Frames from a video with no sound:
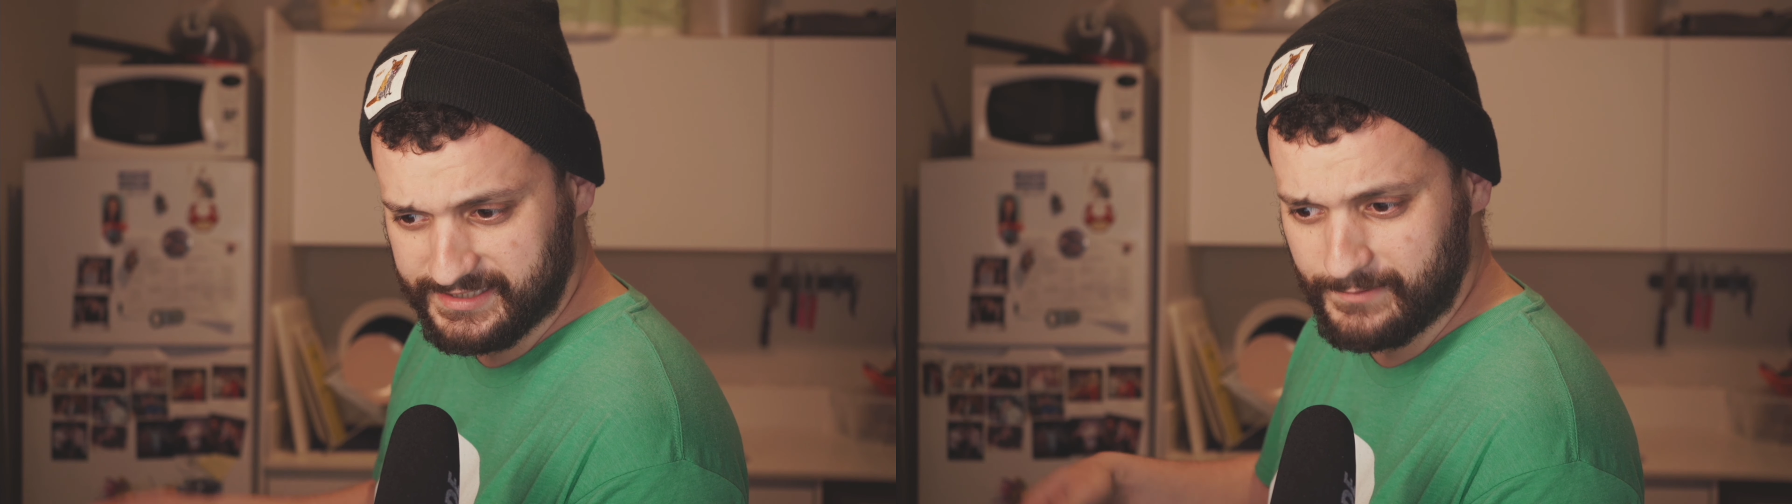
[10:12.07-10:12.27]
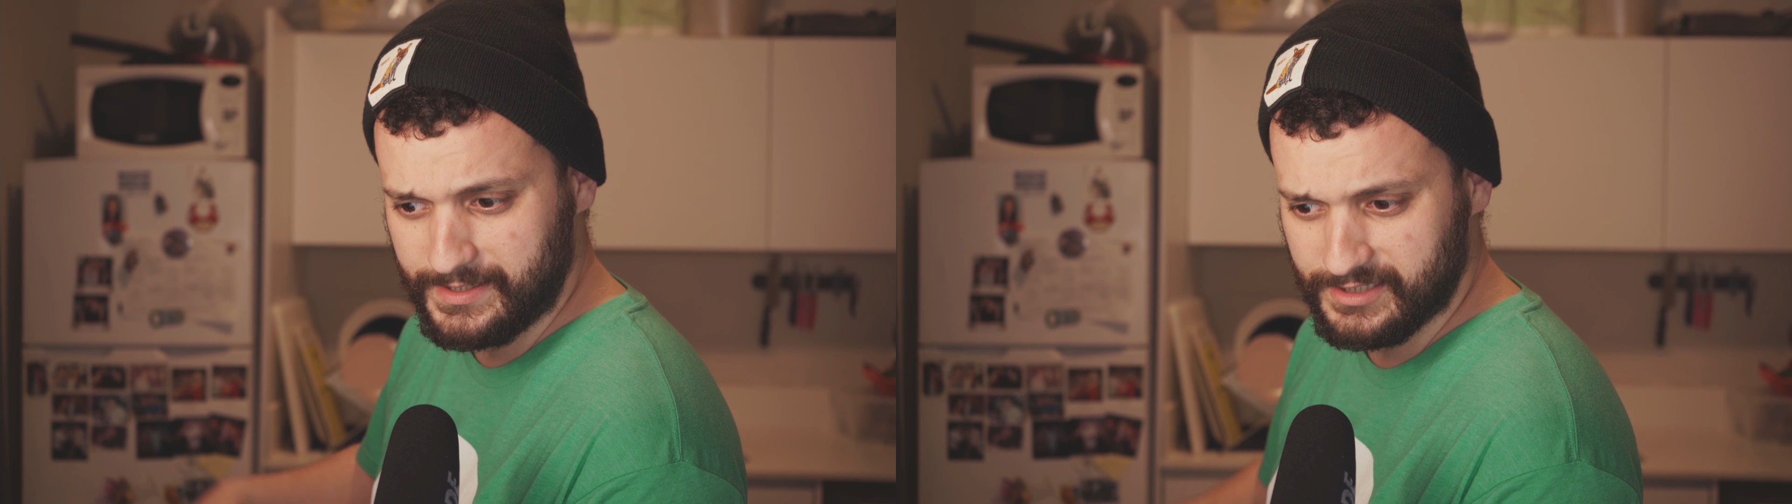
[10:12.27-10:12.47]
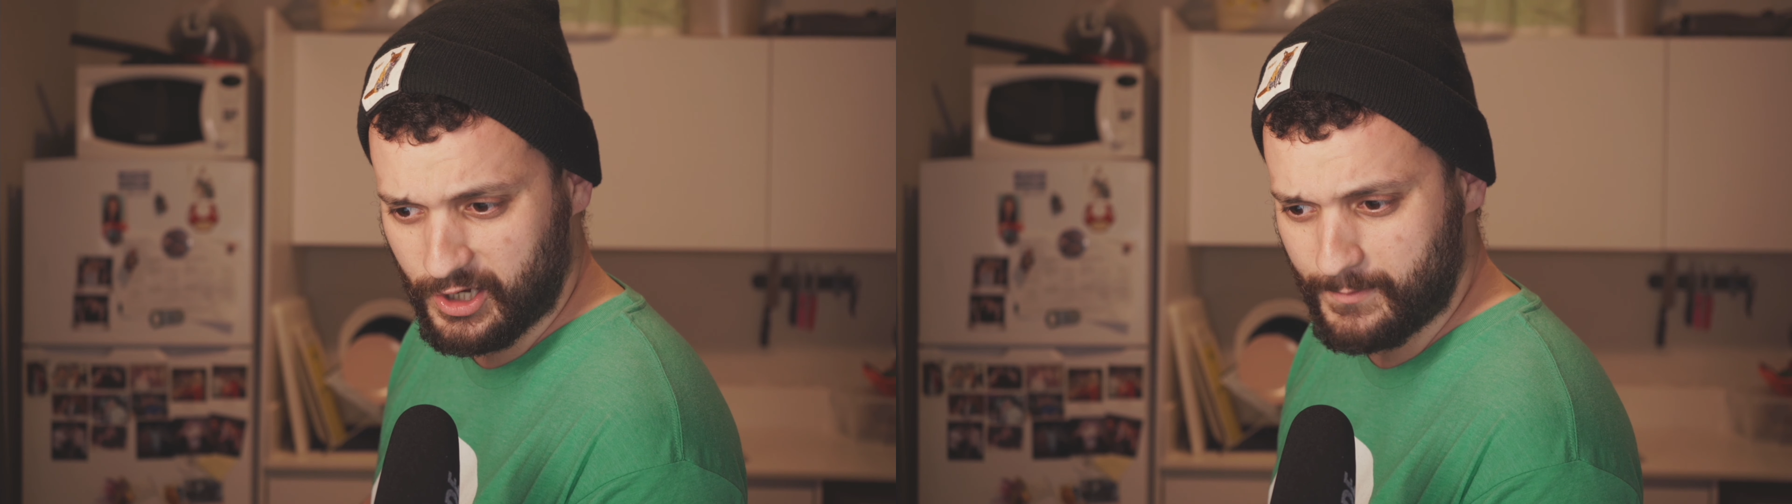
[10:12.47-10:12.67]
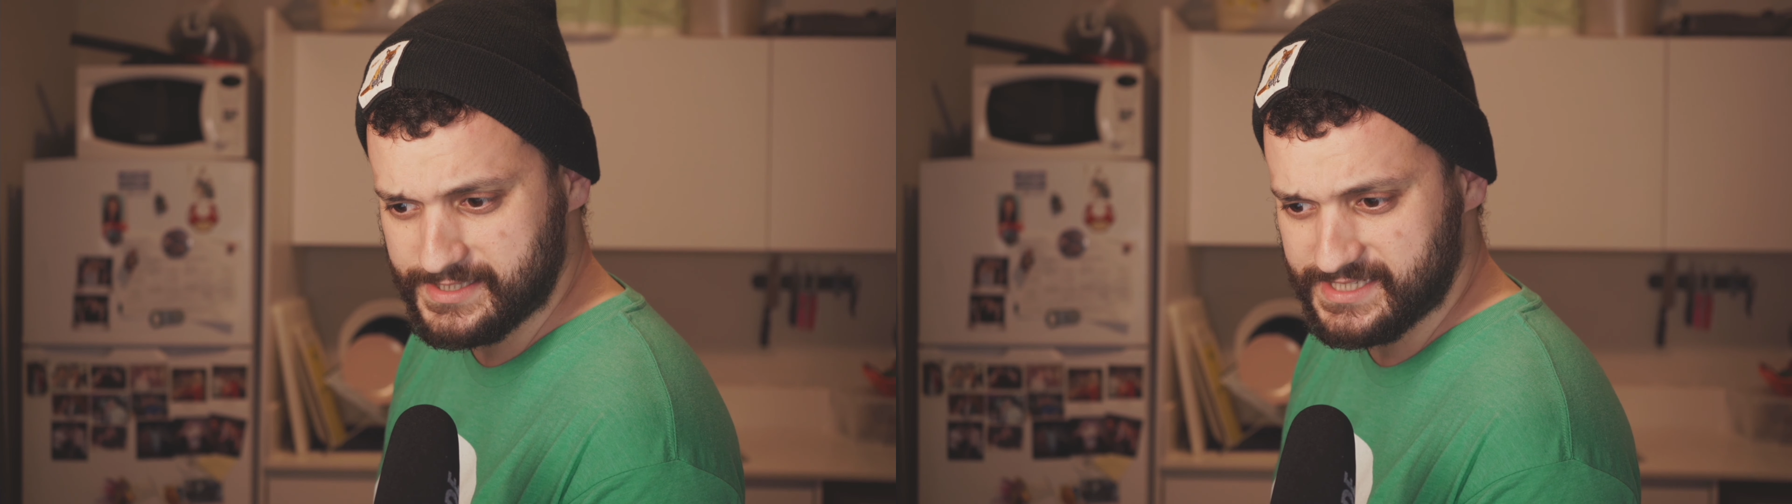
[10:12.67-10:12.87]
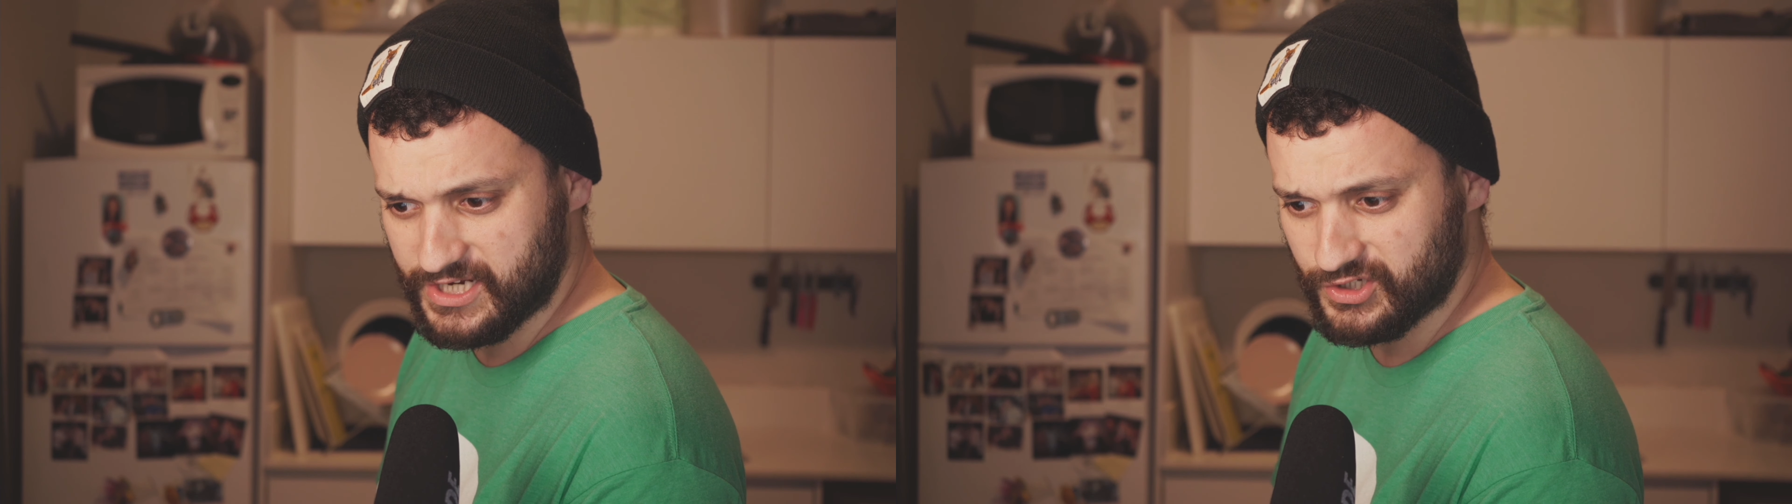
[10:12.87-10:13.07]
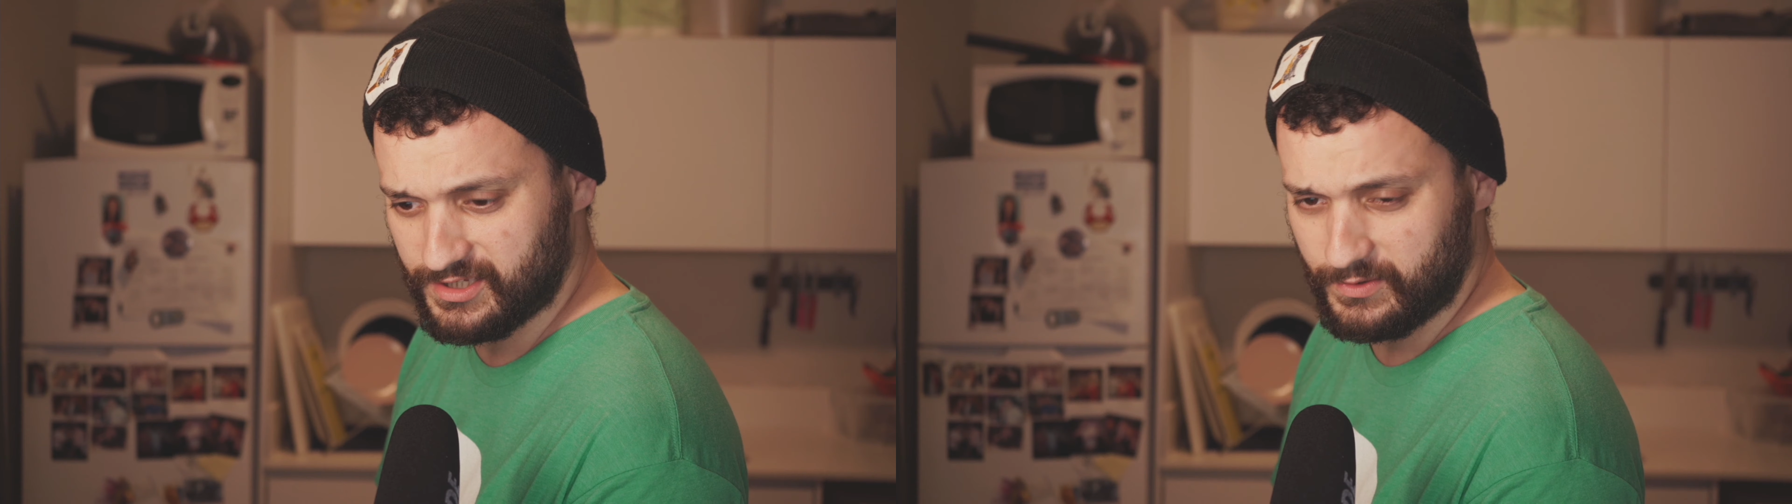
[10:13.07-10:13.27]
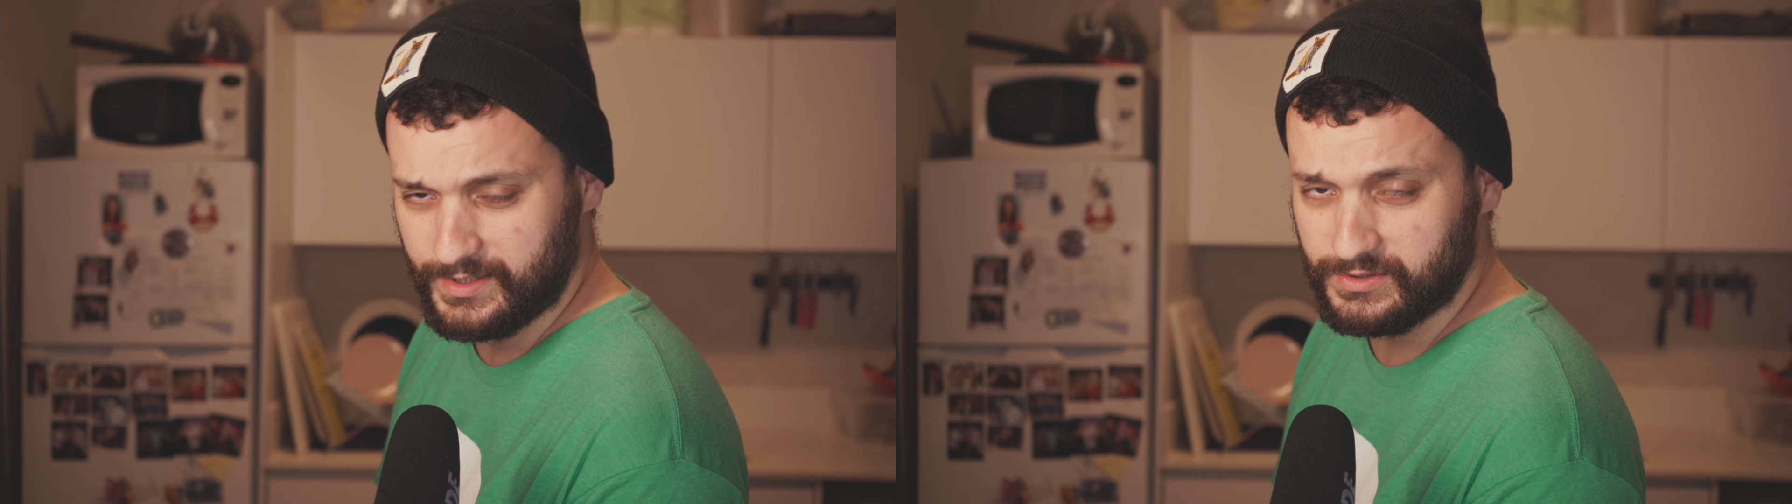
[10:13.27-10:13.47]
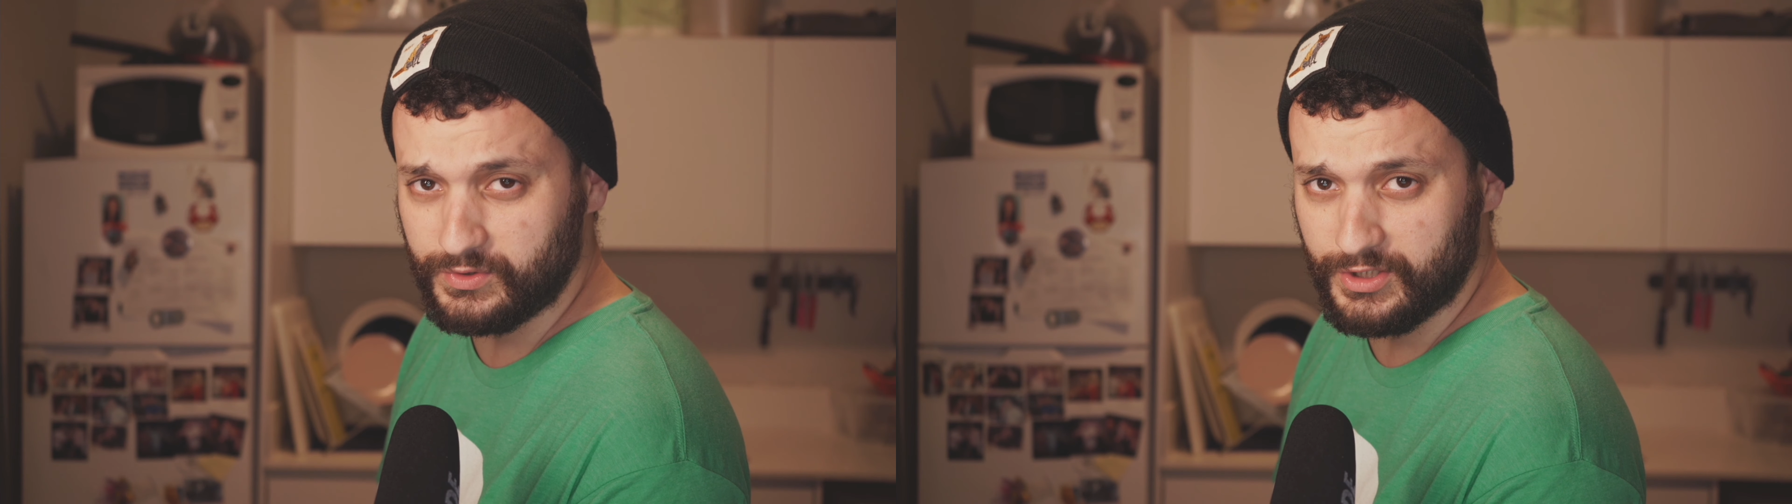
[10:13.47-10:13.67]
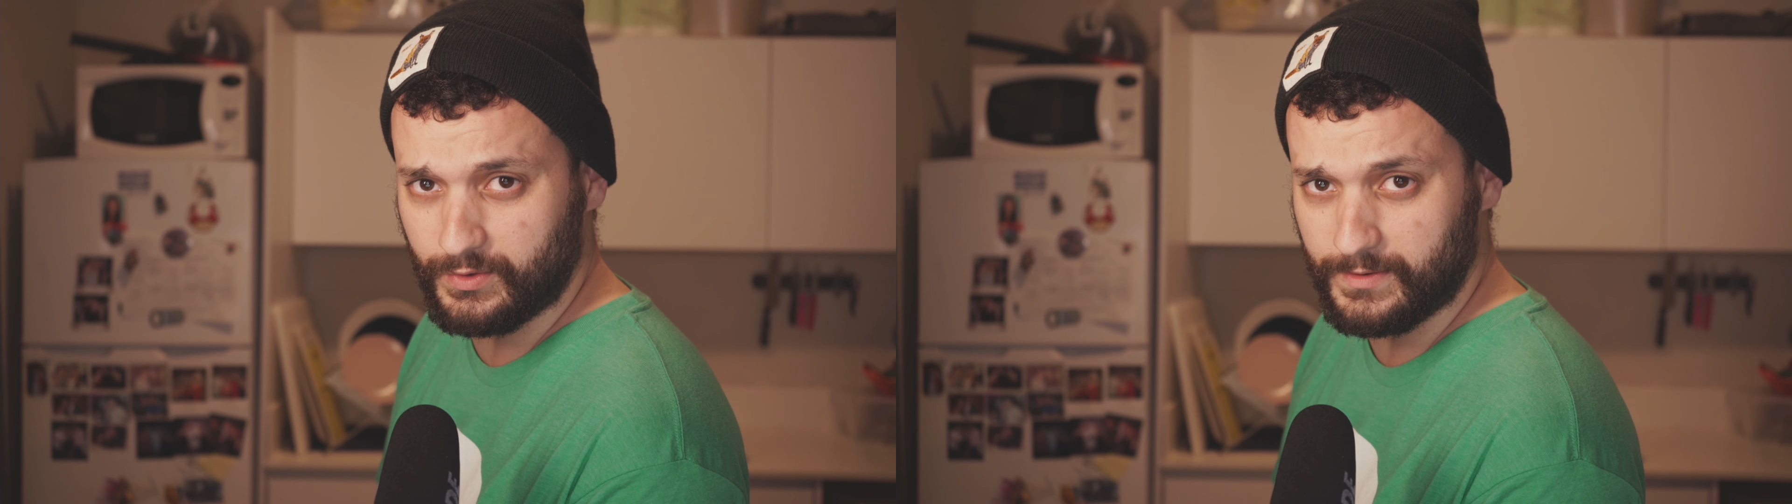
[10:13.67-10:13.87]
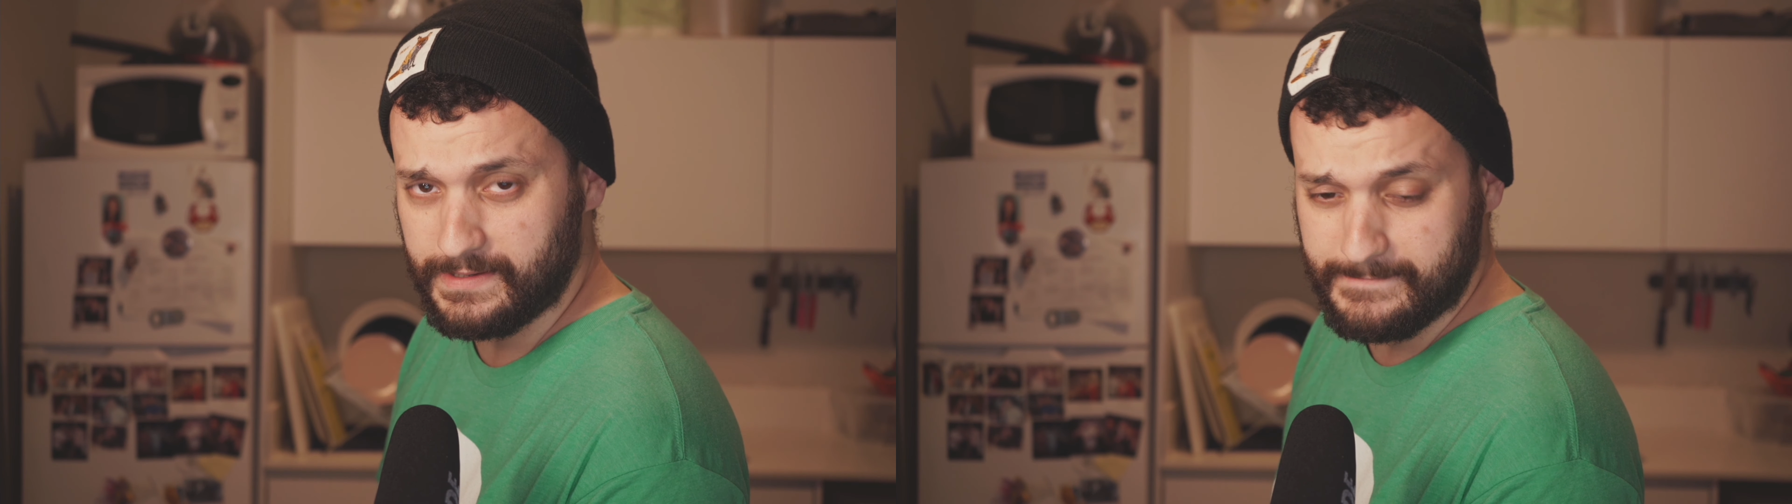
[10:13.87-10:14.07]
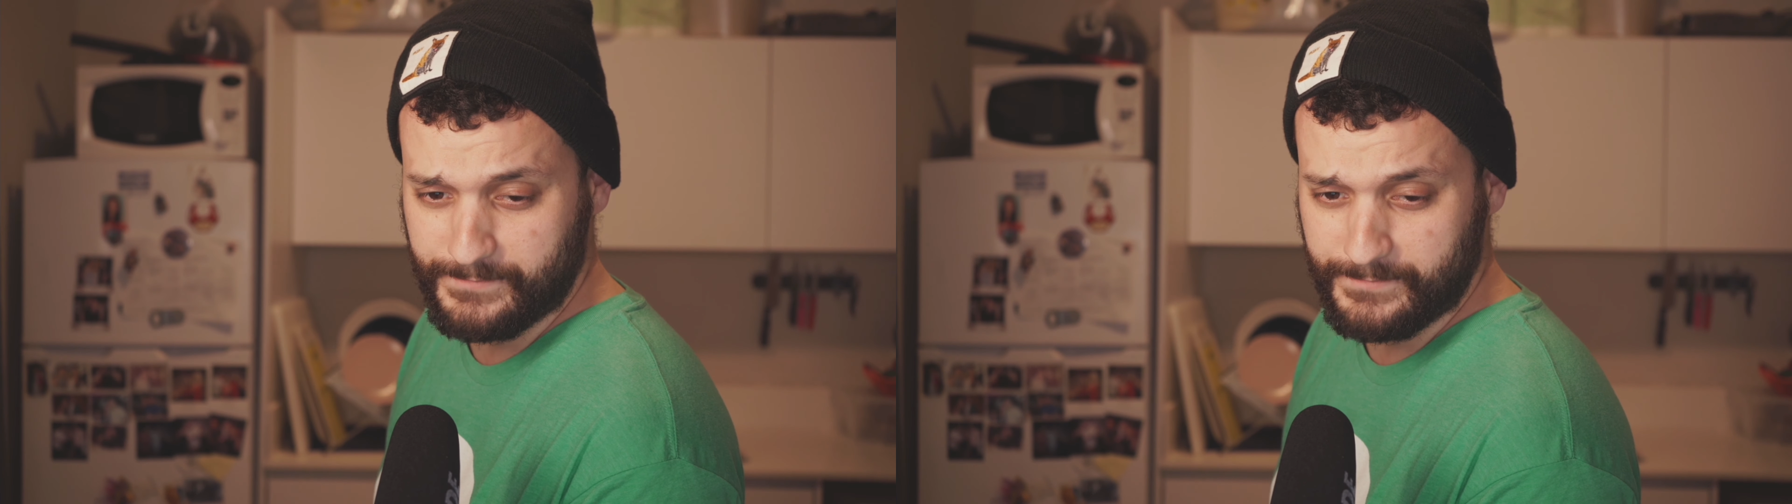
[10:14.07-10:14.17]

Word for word: tell me in the comment section. I want to know.